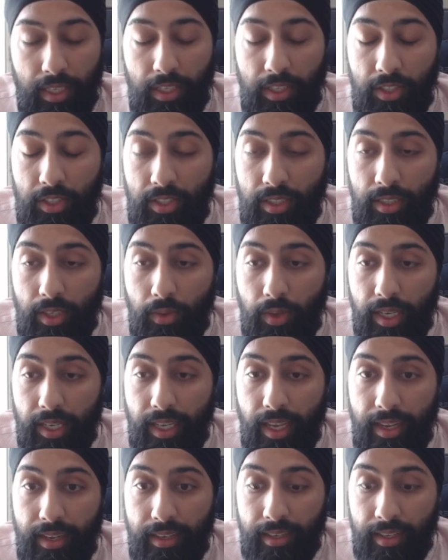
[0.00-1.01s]
So
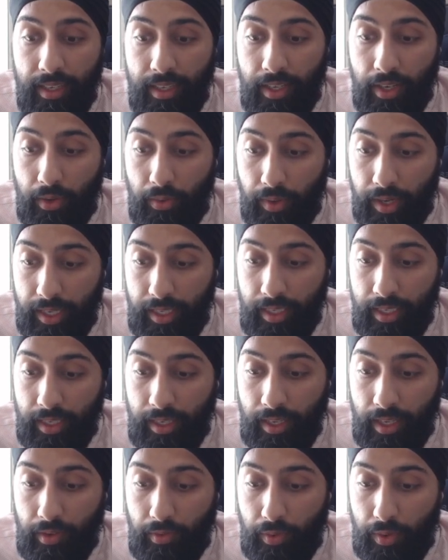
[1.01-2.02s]
again, right,
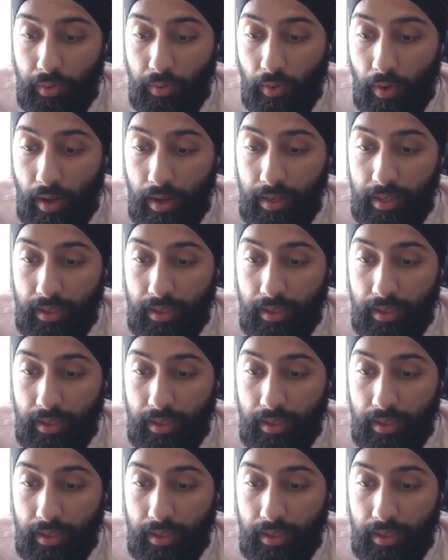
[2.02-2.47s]
if we want